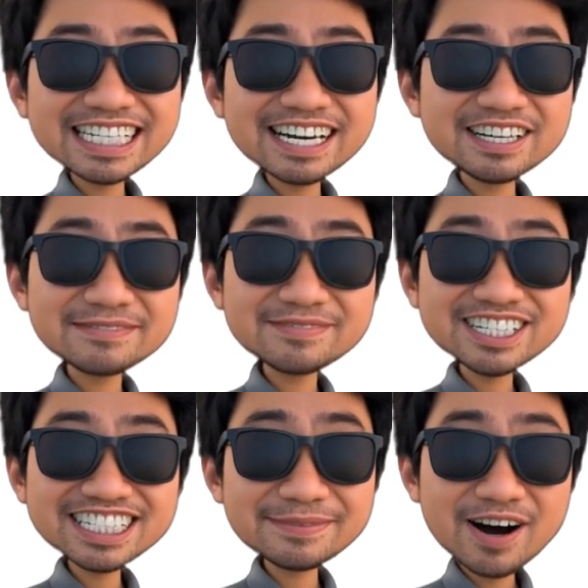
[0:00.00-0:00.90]
near the
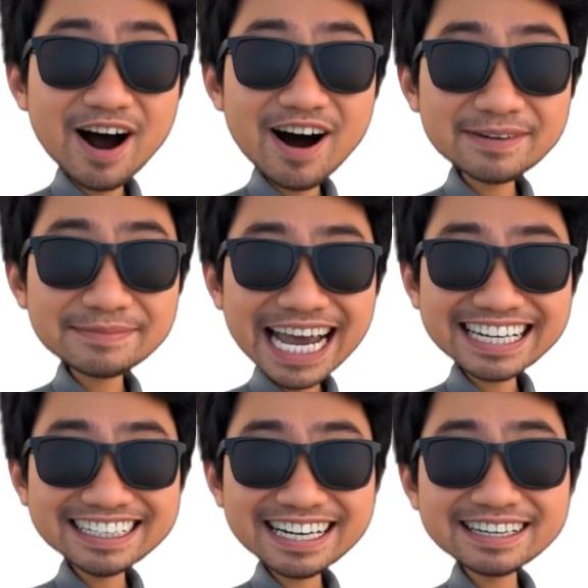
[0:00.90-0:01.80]
Municipal Hall
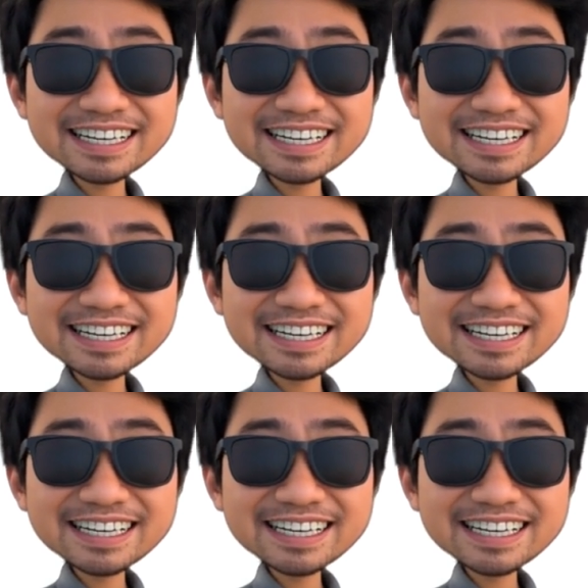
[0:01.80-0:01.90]
Plaza.